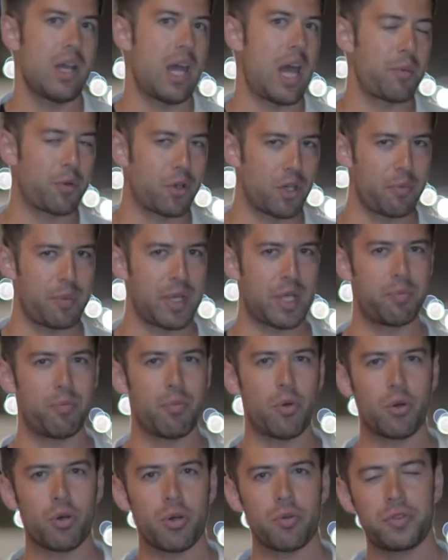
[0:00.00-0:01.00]
I'm gonna make
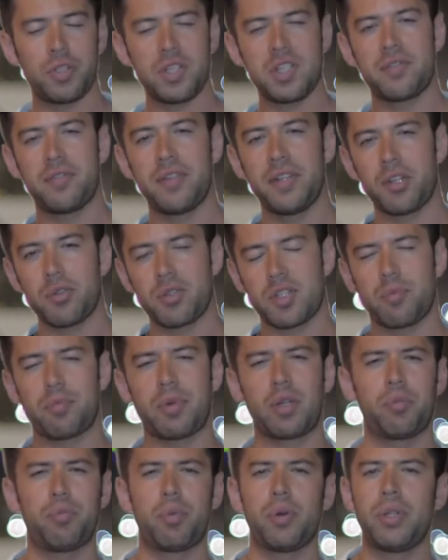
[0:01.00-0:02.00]
more of these videos
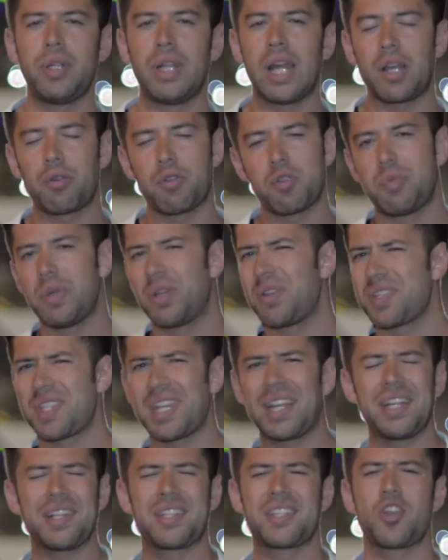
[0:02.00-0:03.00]
about body language because
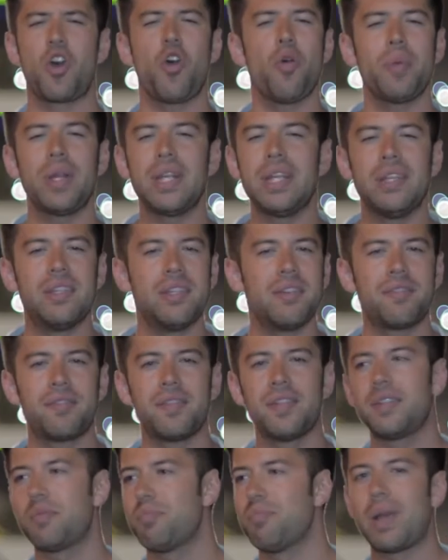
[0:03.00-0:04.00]
I get so many
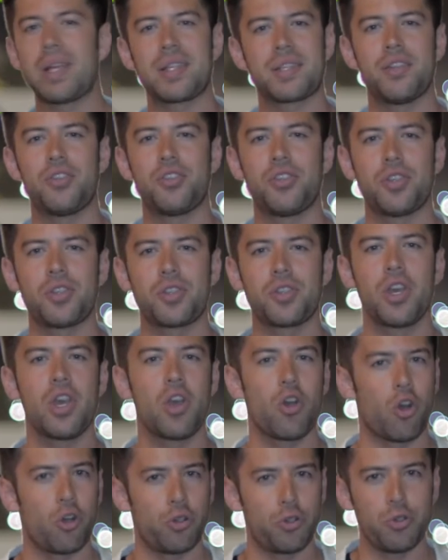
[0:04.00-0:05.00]
different messages
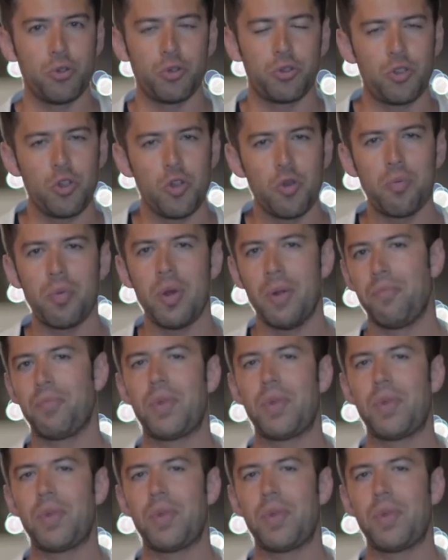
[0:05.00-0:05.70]
on YouTube.